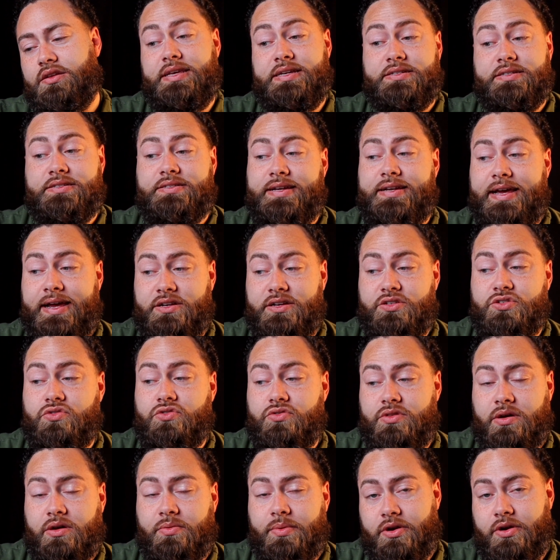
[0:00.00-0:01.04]
this tattoo
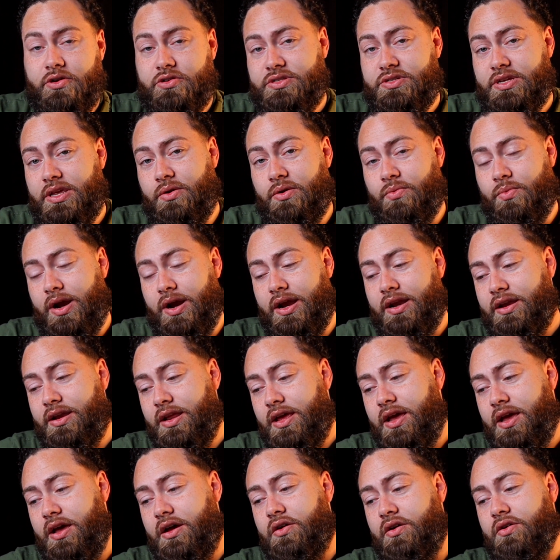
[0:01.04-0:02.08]
that we are seeing right
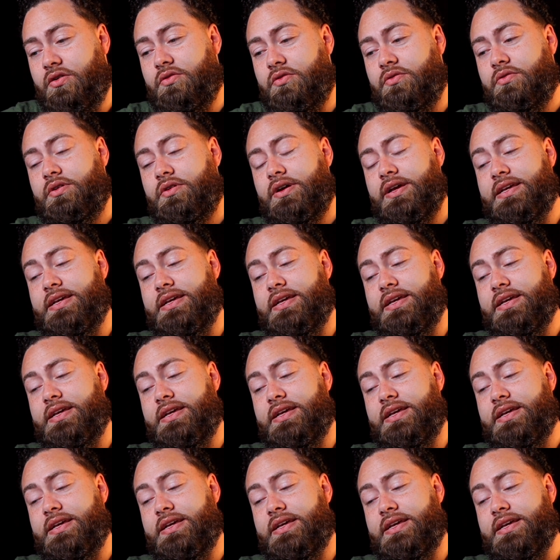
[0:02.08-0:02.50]
now